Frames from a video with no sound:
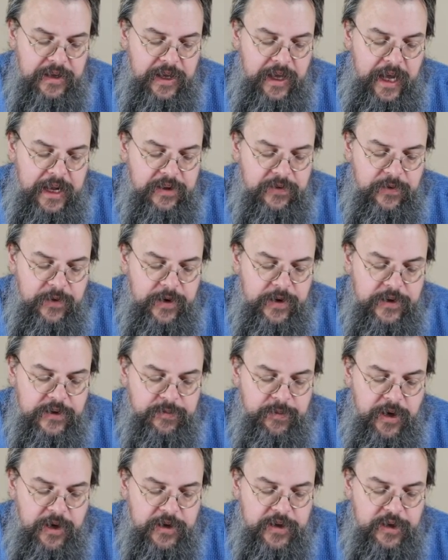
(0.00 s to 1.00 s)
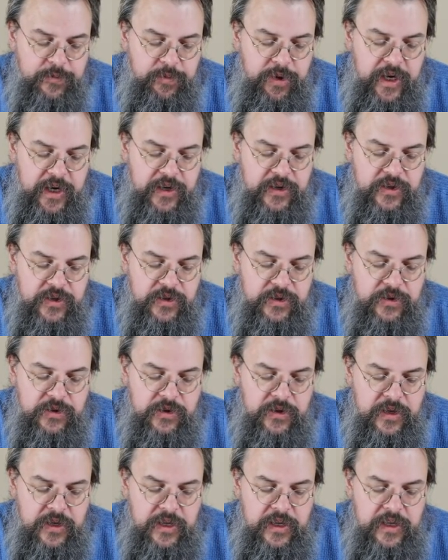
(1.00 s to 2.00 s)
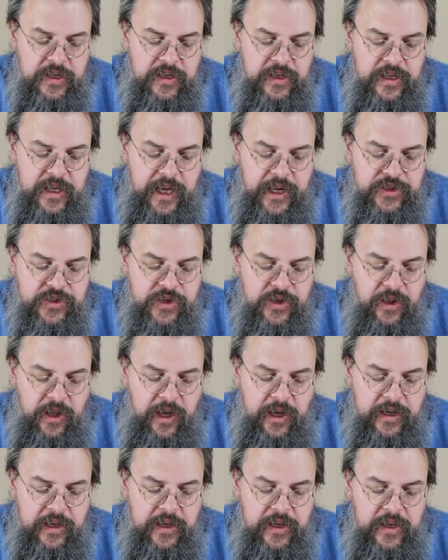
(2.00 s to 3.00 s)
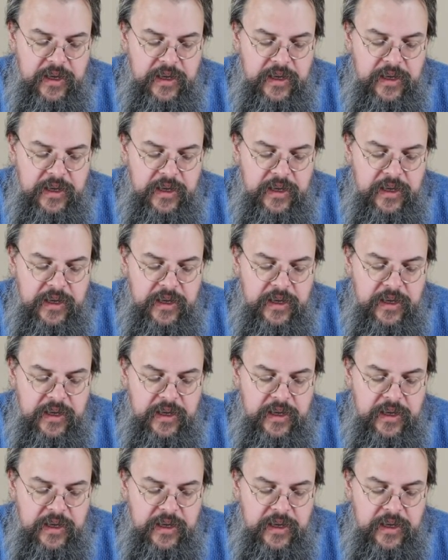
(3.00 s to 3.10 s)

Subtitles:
That's very small compared to natural log.